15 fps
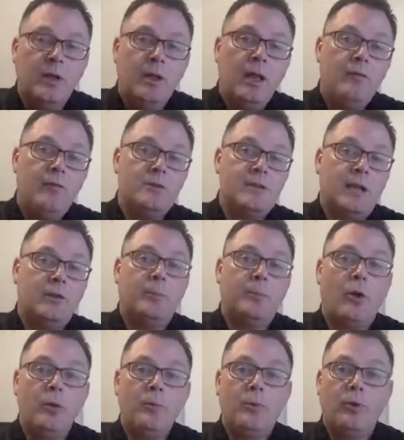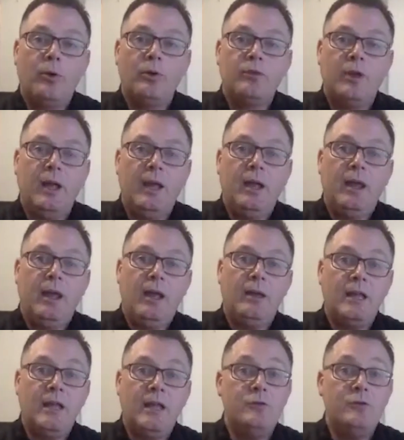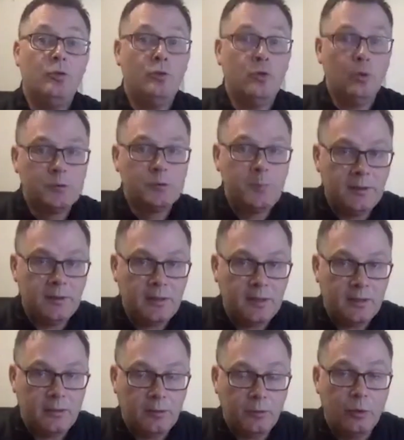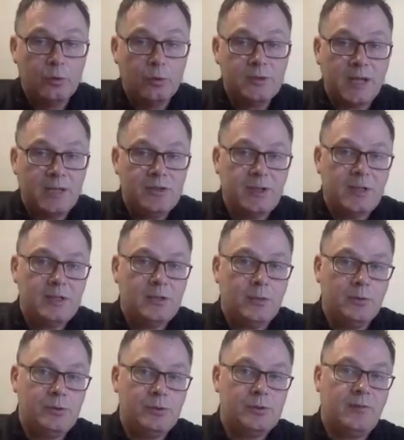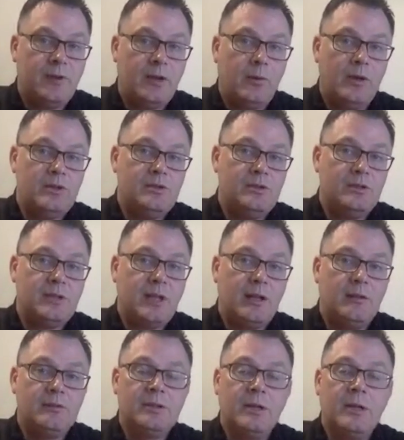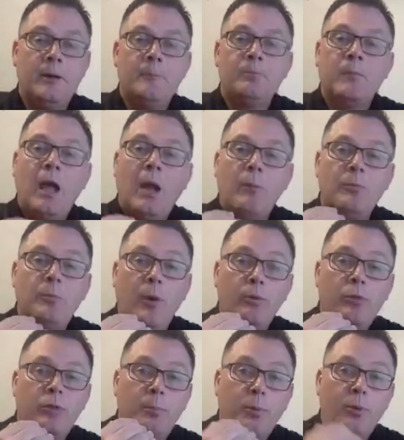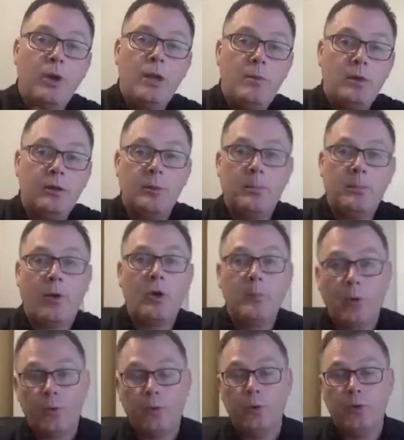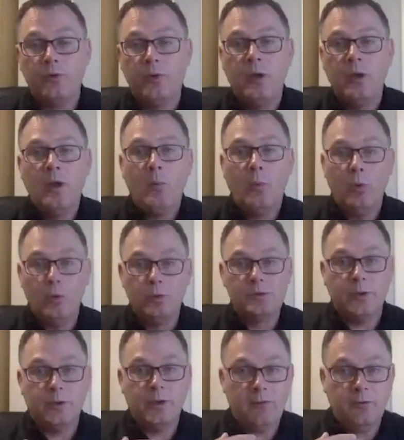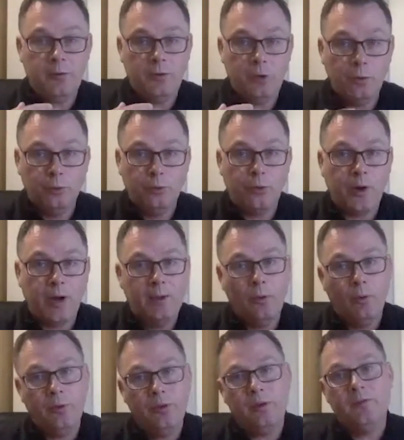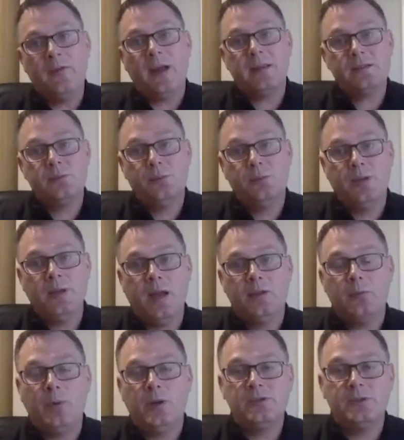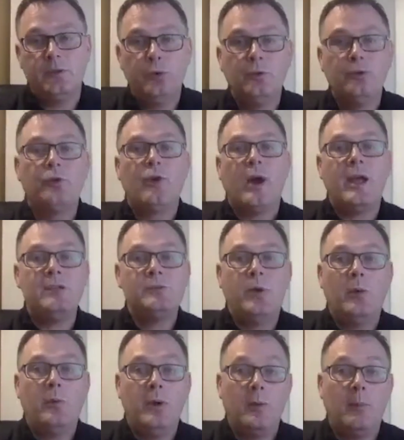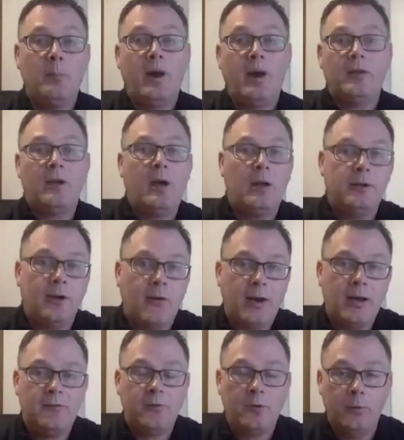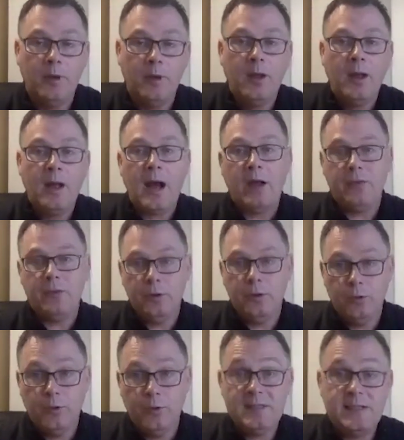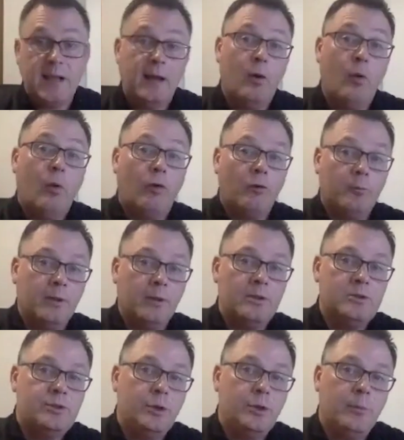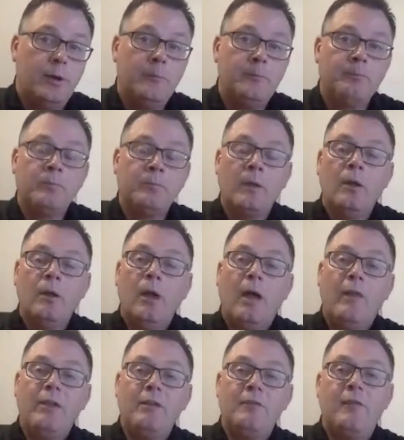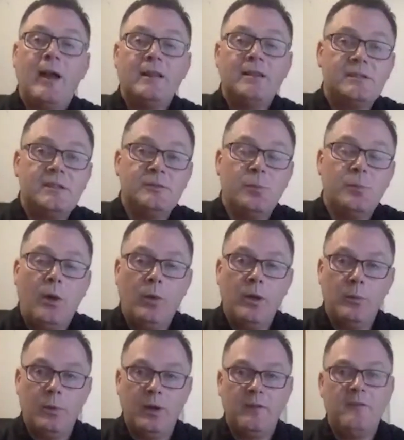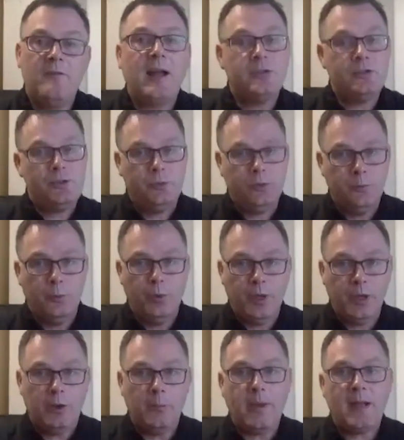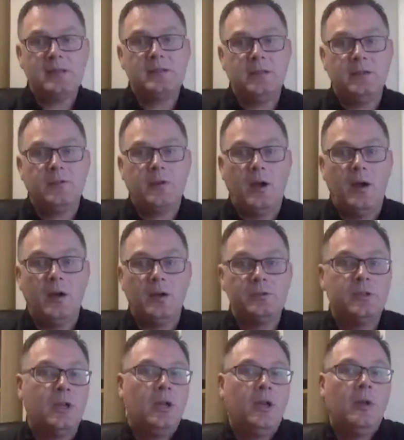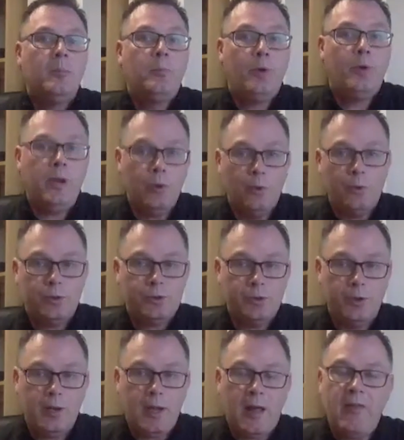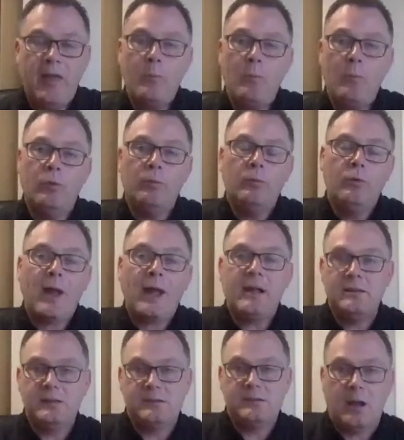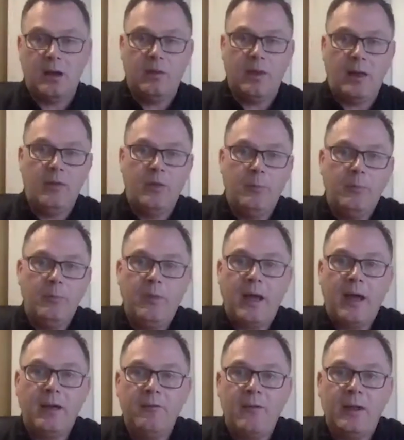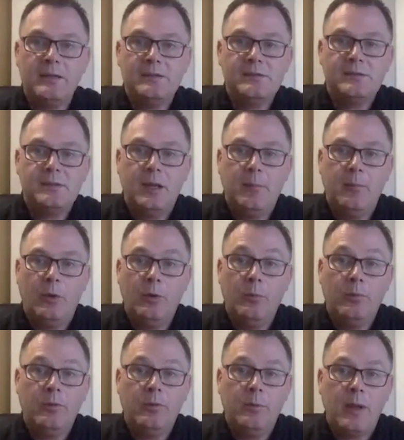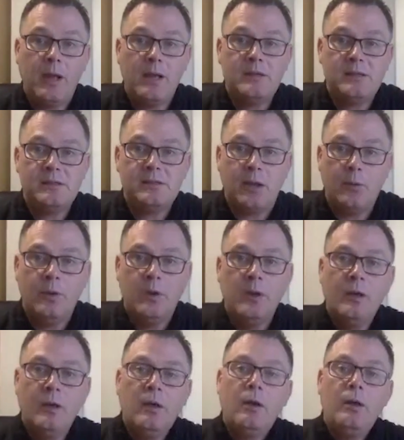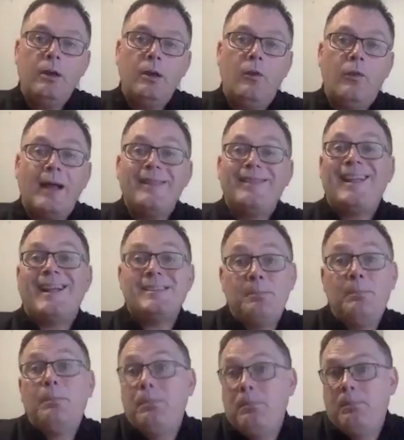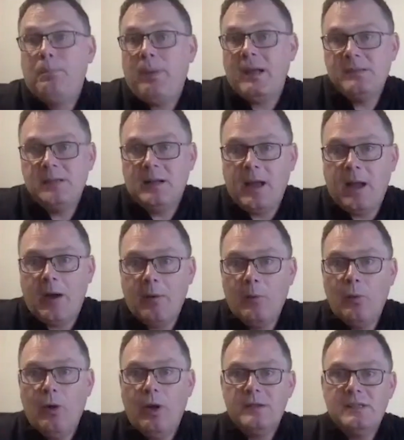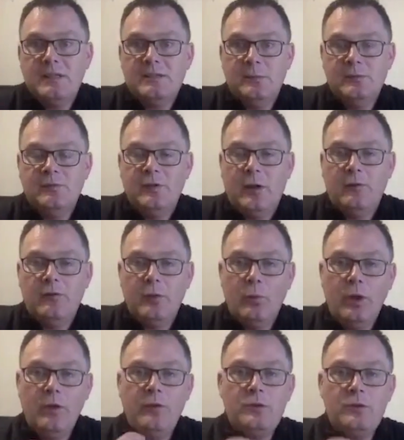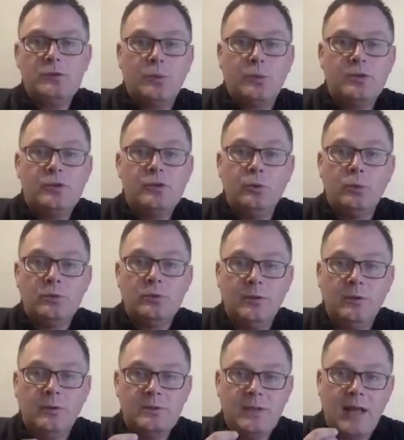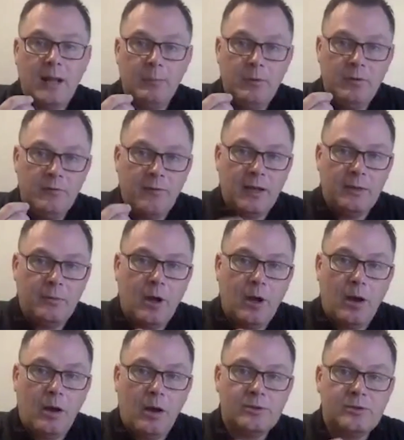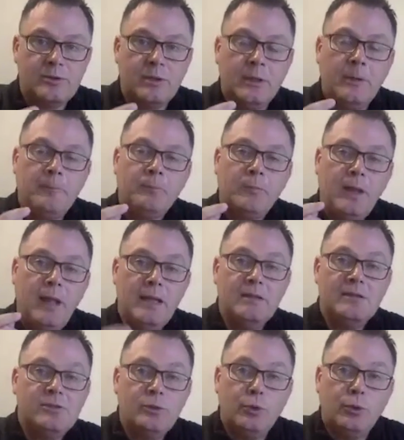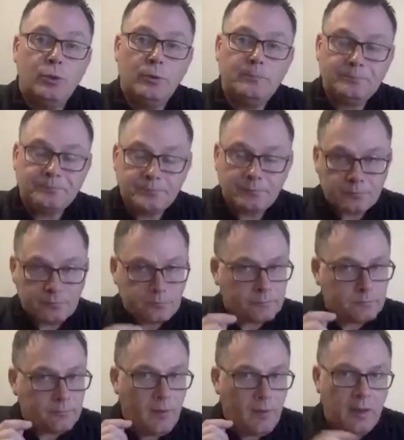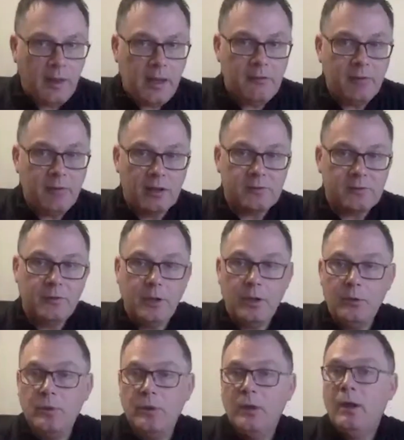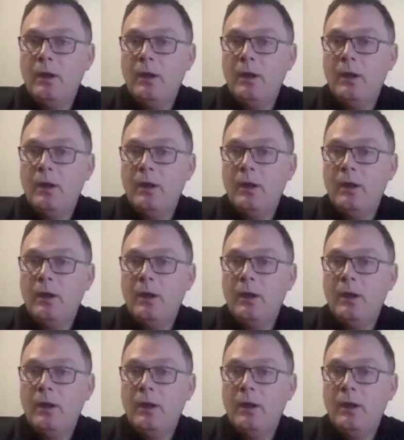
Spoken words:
If you take the pro product, it gives you the rules builder, the rules engine to adjust the valuations yourselves. And with both the premium and the pro product, we'll also give you the underwrite or the advance within that as well. So the underwrite is where we will buy the car directly from either you, the retailer, or from the consumer. And the advance is where we will advance you the money on a basket of cars pre-auction, and then we'll reconcile that advance on a monthly basis. So, that's basically how it works in terms of, if you just want a tool to help you value cars in store, eVA Lite's for you.